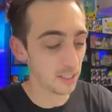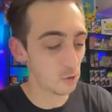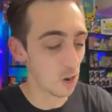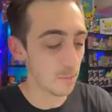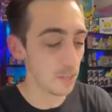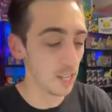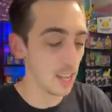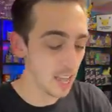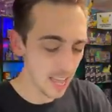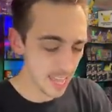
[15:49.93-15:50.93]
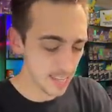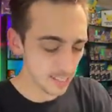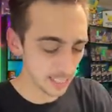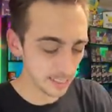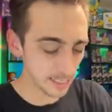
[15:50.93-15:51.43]
dropping you
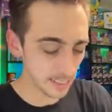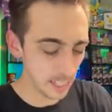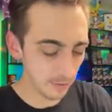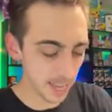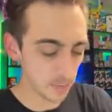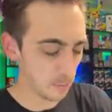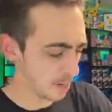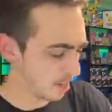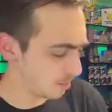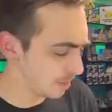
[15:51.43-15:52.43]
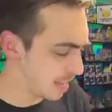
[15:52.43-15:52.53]
into the sleeve, Espeon.